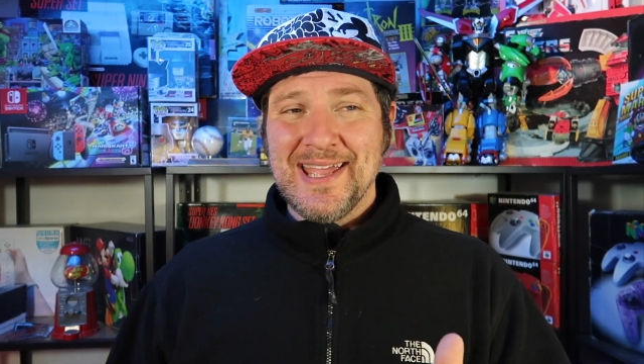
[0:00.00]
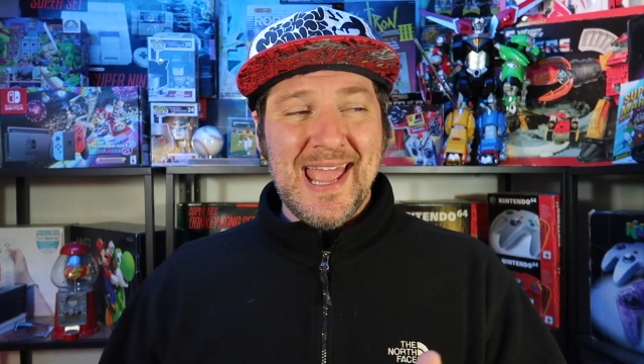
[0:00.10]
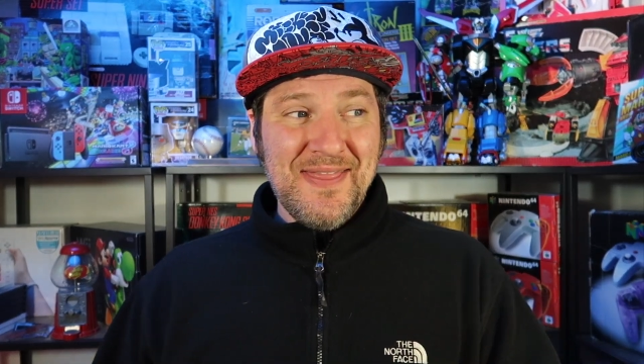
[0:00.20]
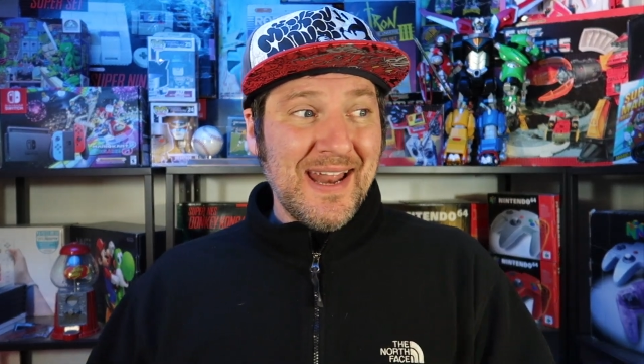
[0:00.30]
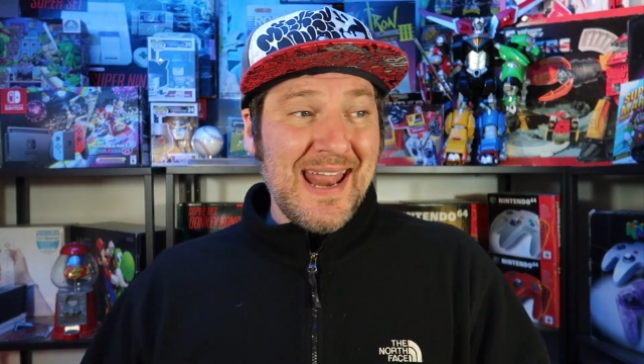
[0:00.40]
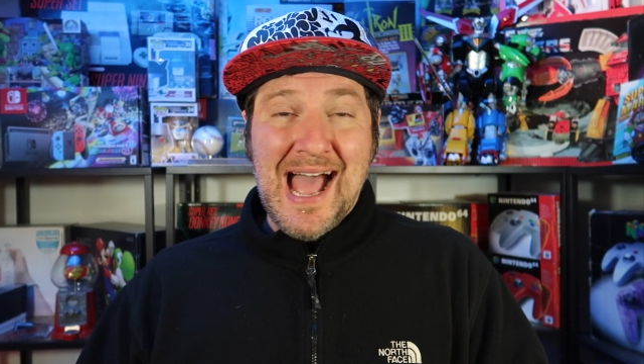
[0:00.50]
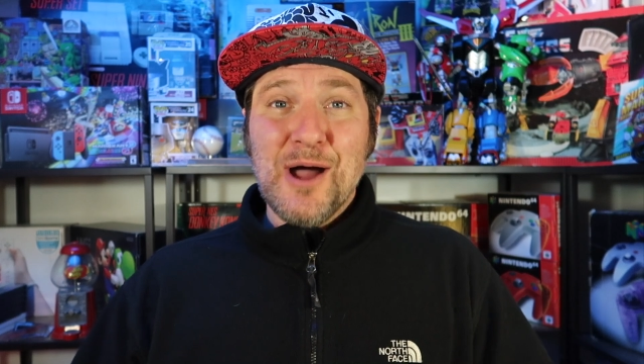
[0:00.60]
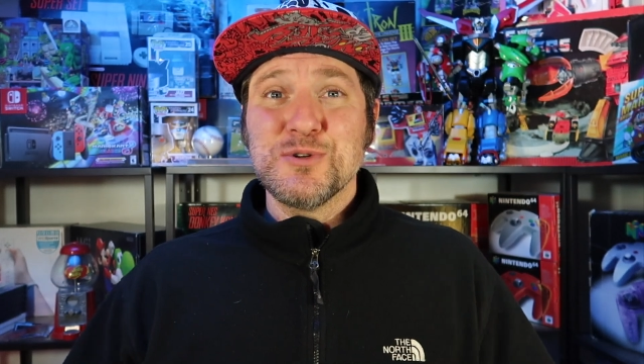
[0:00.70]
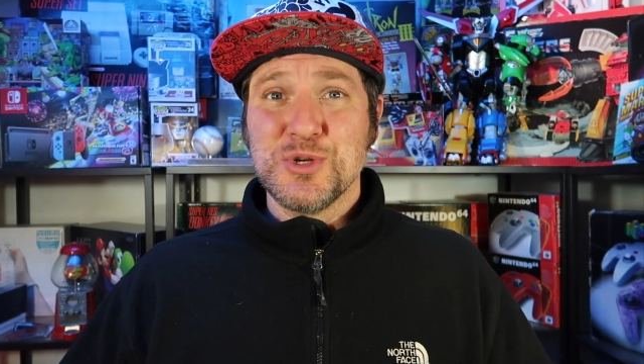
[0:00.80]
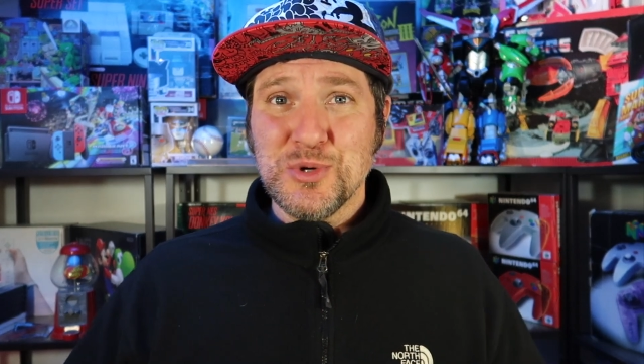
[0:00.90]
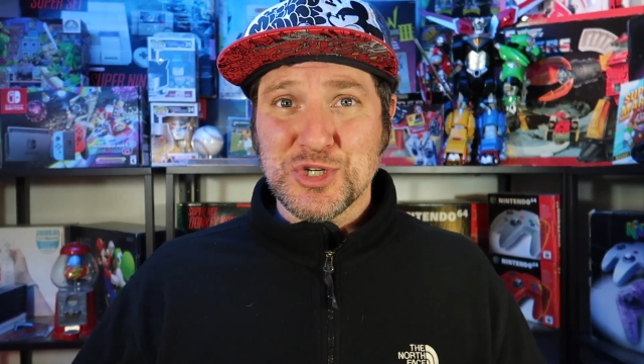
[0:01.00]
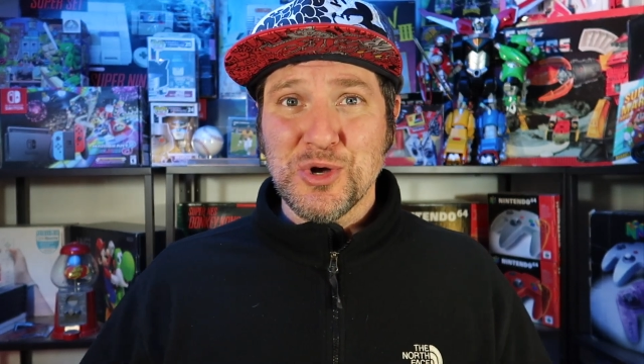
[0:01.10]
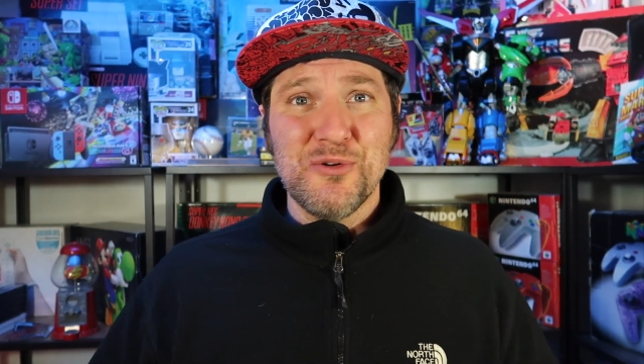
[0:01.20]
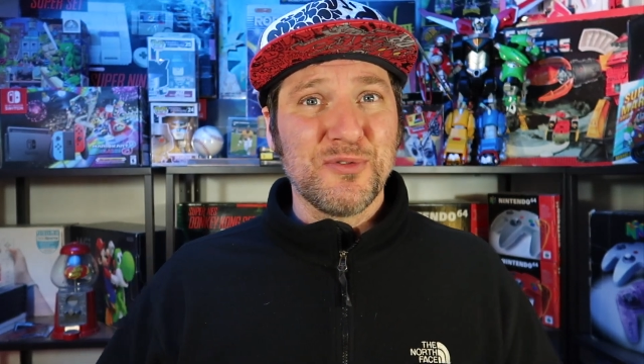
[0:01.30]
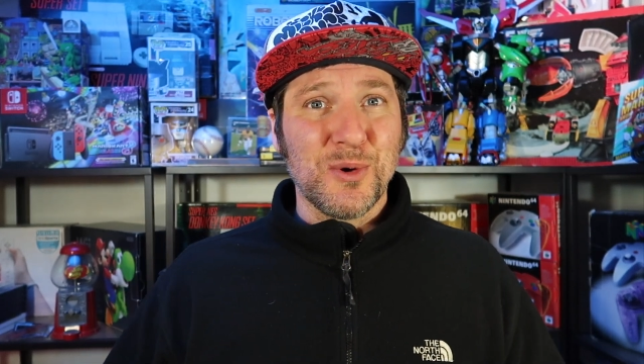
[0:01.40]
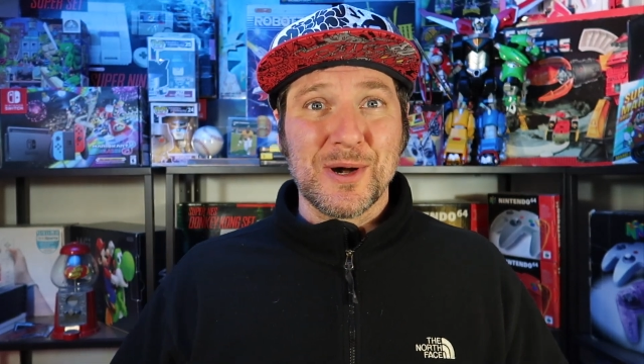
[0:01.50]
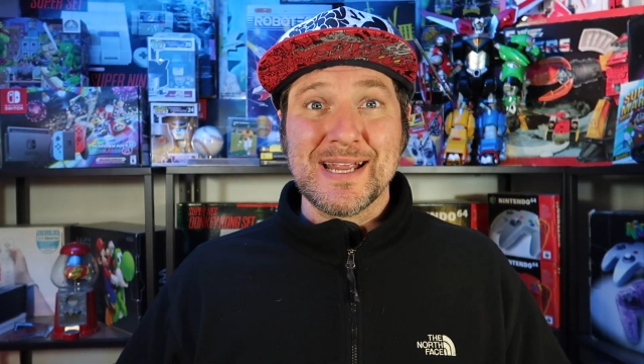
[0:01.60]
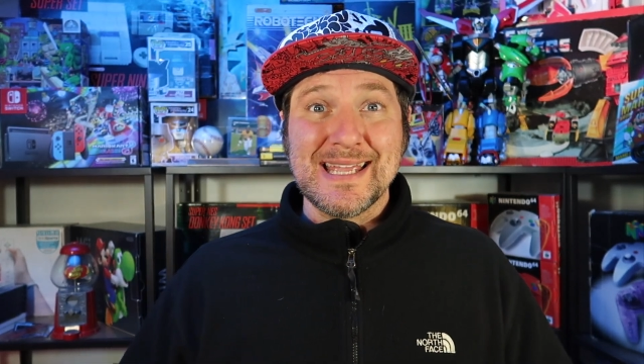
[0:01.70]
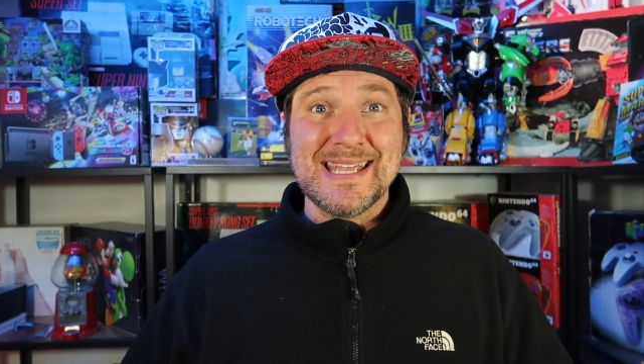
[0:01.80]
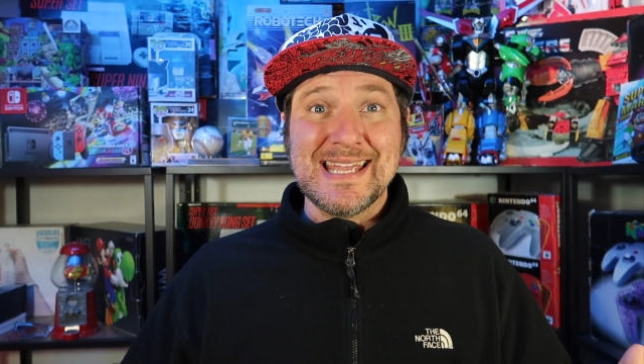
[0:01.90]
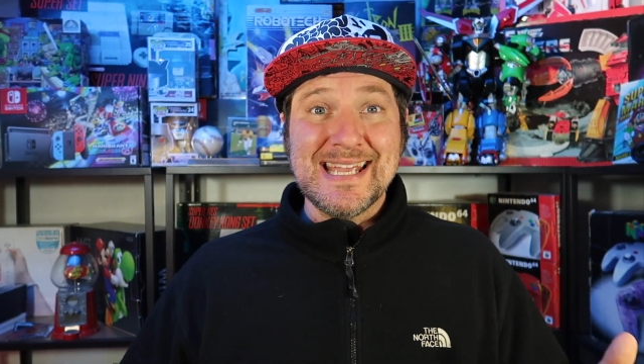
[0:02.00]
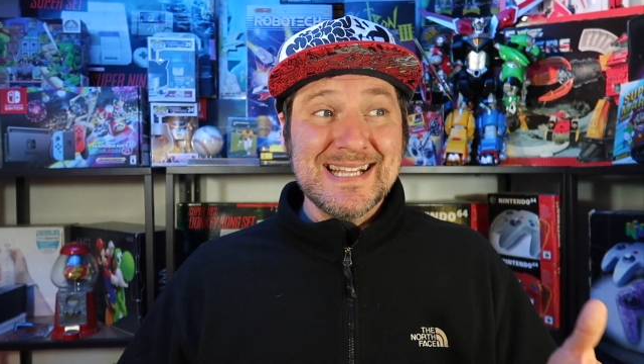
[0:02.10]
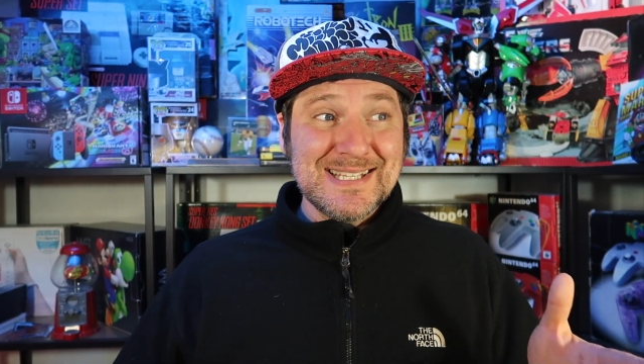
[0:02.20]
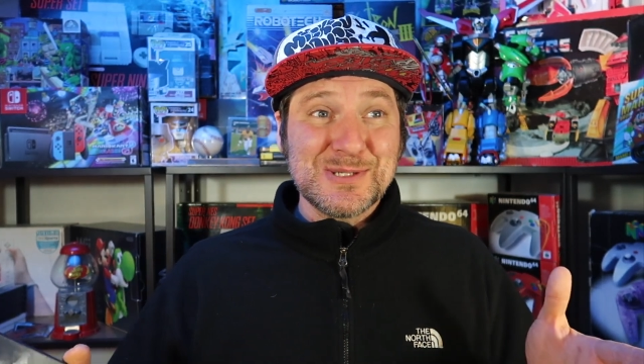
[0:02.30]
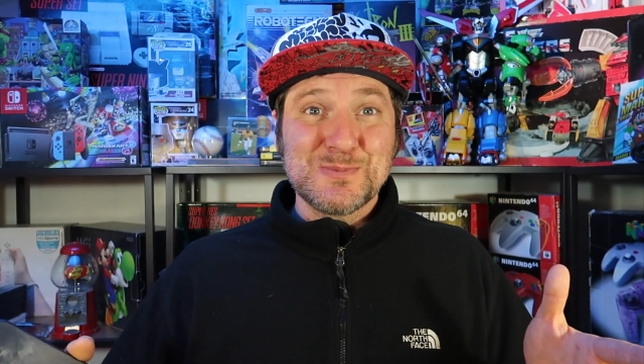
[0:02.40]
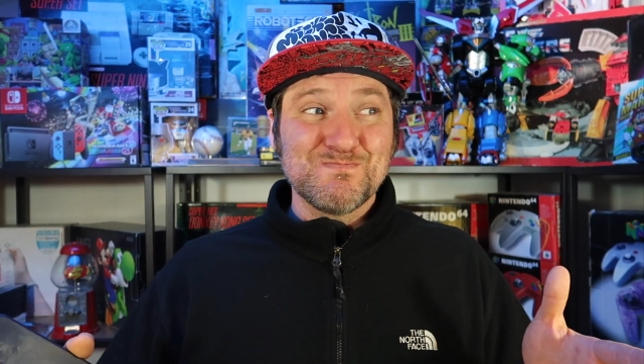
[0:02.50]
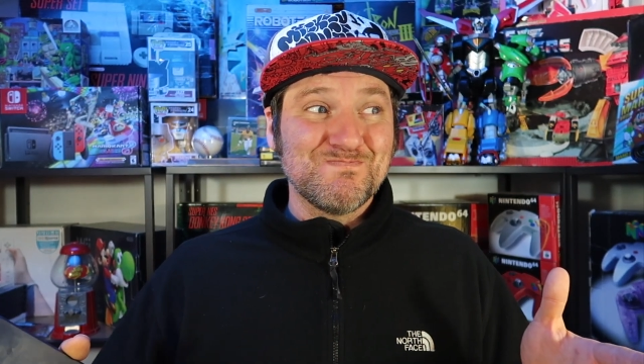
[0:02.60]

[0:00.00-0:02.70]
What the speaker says: and then out to a show floor, it's